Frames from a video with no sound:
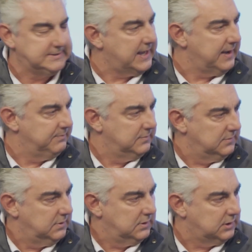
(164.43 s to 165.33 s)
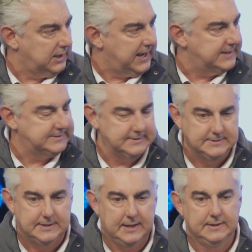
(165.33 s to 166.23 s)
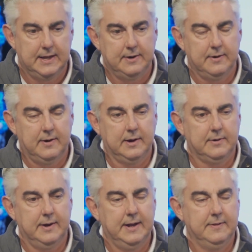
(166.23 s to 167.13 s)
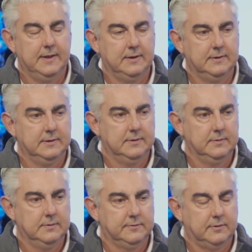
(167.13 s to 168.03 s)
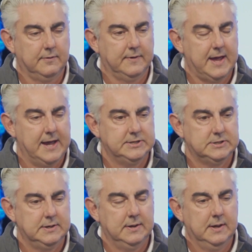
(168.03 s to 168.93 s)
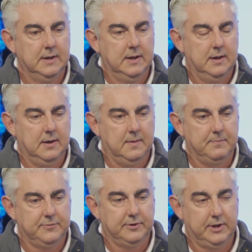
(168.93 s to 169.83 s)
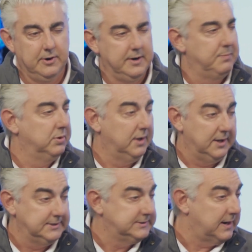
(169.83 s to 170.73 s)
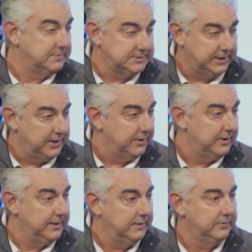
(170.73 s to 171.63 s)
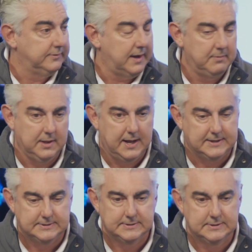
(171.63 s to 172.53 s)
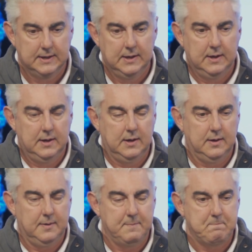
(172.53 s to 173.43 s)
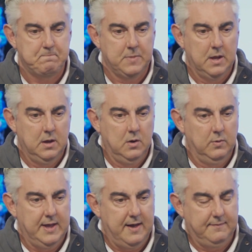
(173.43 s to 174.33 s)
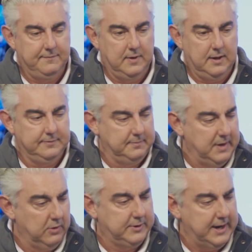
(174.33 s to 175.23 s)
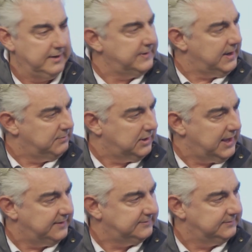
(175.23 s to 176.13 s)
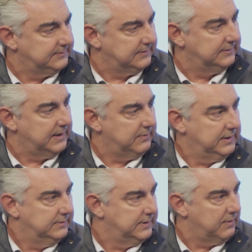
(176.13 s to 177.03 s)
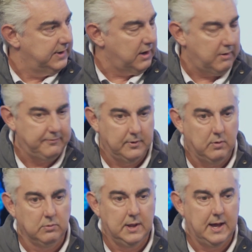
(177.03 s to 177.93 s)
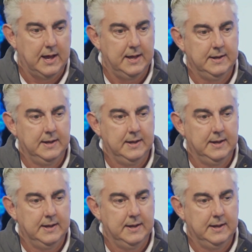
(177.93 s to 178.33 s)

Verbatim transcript: type classes that, that are non-credit, that certification, um, Security Plus, cybersecurity, those type classes. Um, we have uh, some healthcare type classes that, that, we that we offer online